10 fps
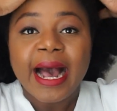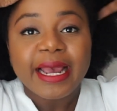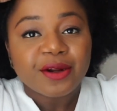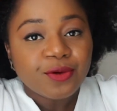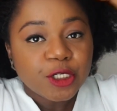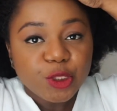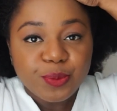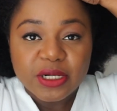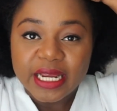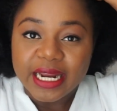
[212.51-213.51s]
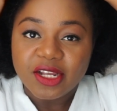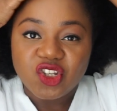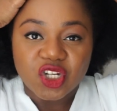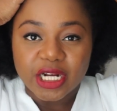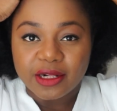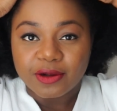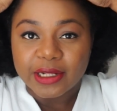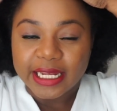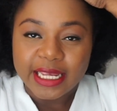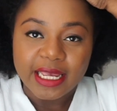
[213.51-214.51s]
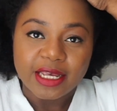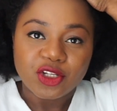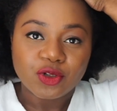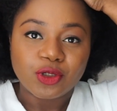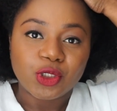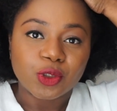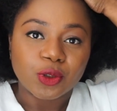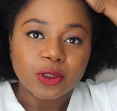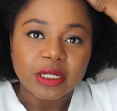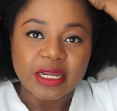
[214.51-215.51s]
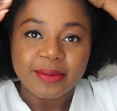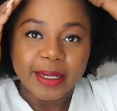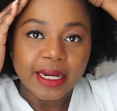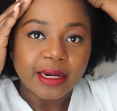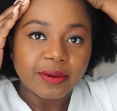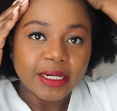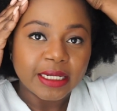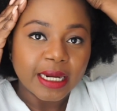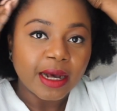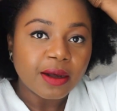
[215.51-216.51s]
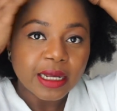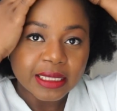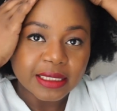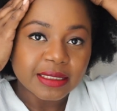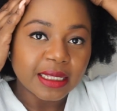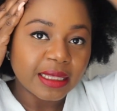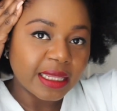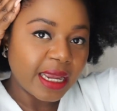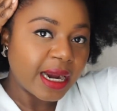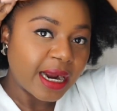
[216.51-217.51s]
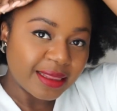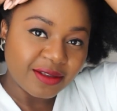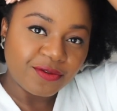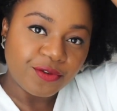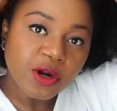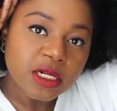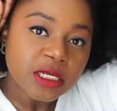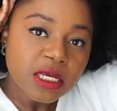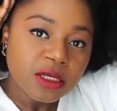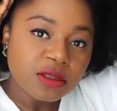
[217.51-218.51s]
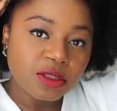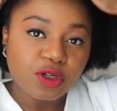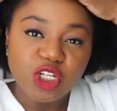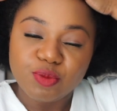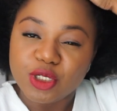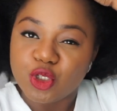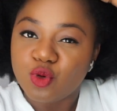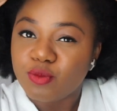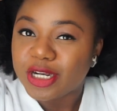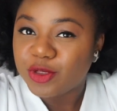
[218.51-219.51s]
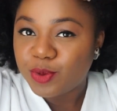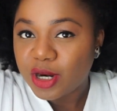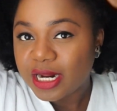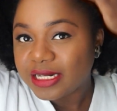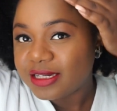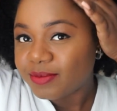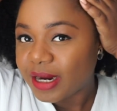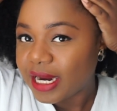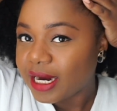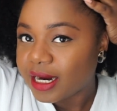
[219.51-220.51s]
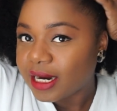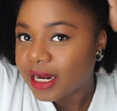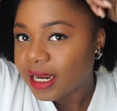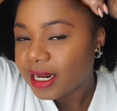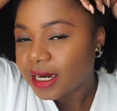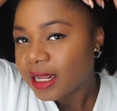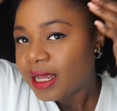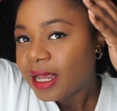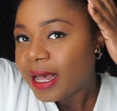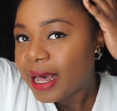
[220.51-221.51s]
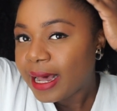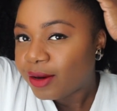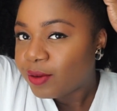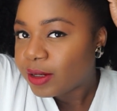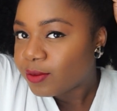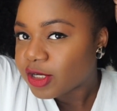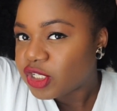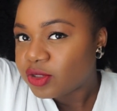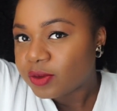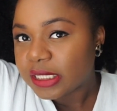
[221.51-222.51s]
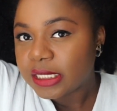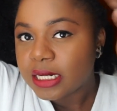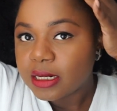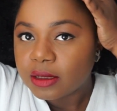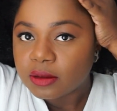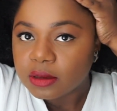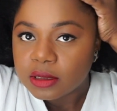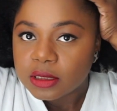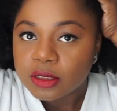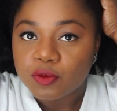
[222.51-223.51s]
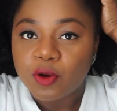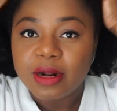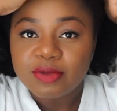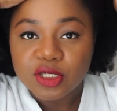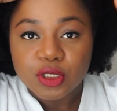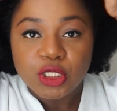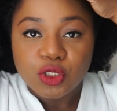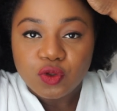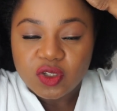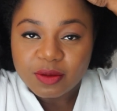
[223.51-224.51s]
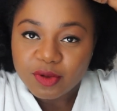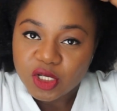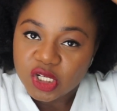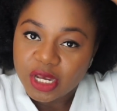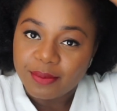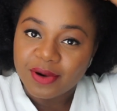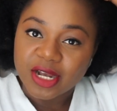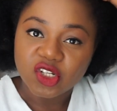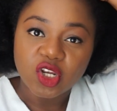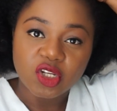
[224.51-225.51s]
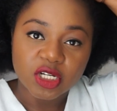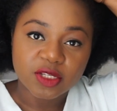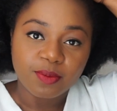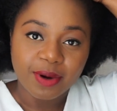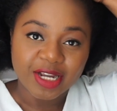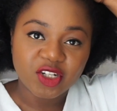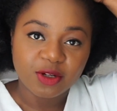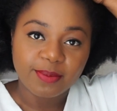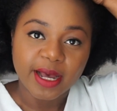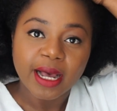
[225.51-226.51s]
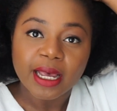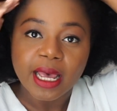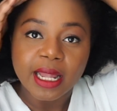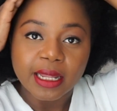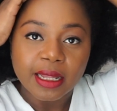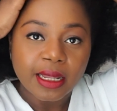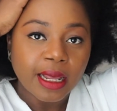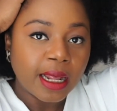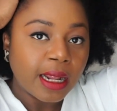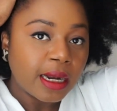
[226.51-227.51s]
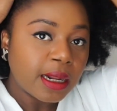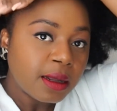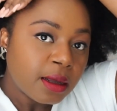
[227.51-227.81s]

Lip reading: I don't want to put any gel or like age control in my hair right now, at least like the hair at the front, because it's going to be too much product in my hair and I don't want to wash it right now. So what I'm just going to do is I'm going to take a brush and just brush it back, and then